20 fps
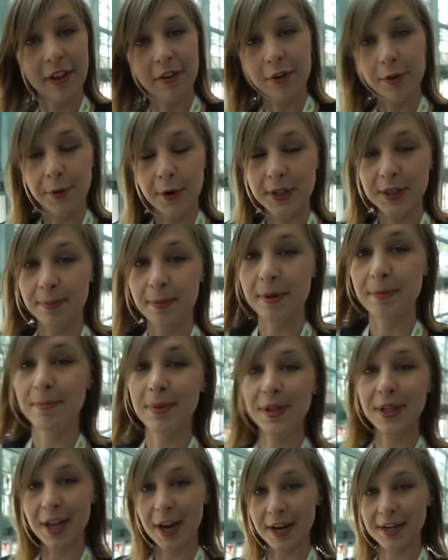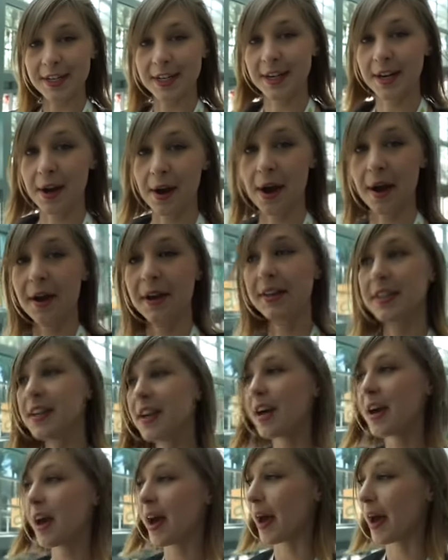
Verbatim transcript: Everyone's been polite and kind.